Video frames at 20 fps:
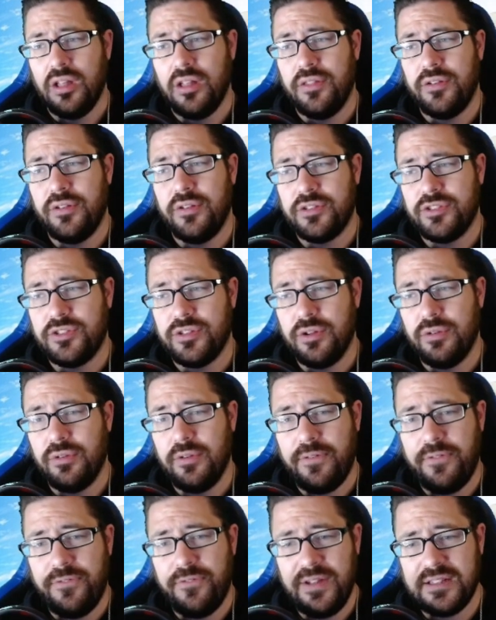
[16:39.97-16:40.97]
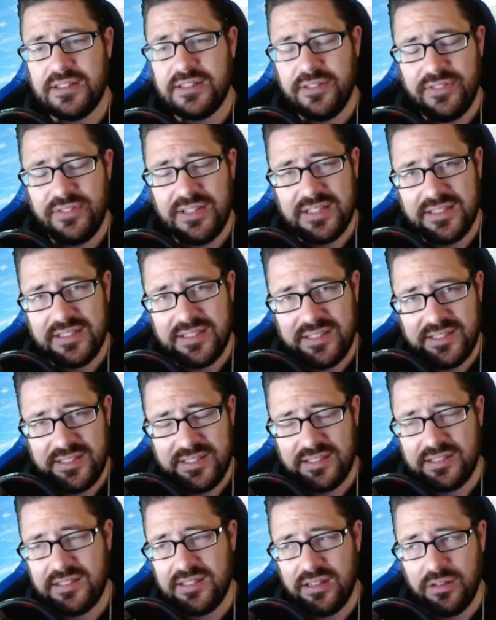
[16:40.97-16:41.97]
they're so effective and
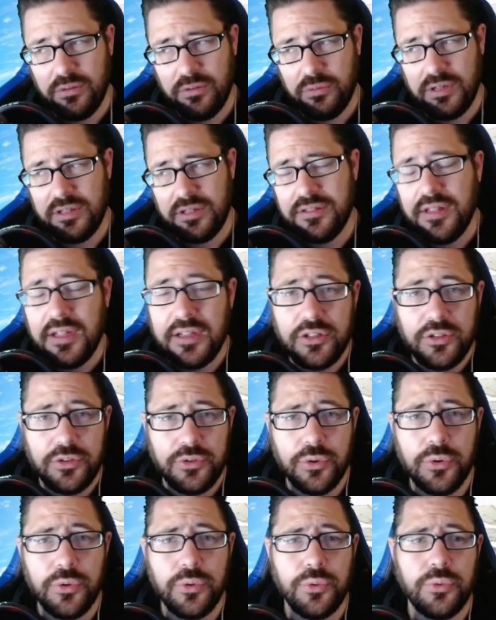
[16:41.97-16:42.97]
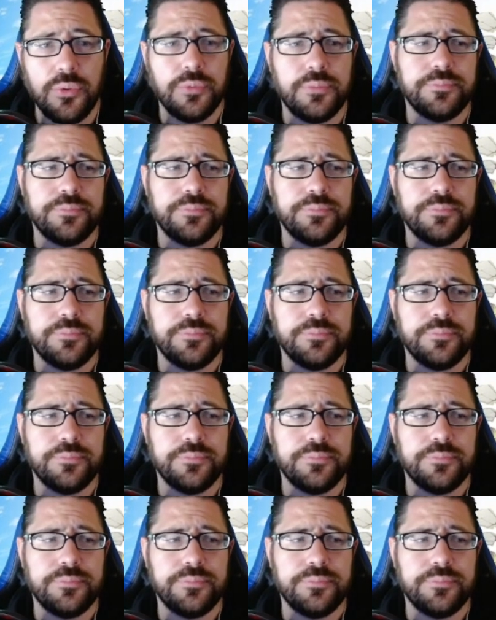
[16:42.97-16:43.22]
consistent in what they do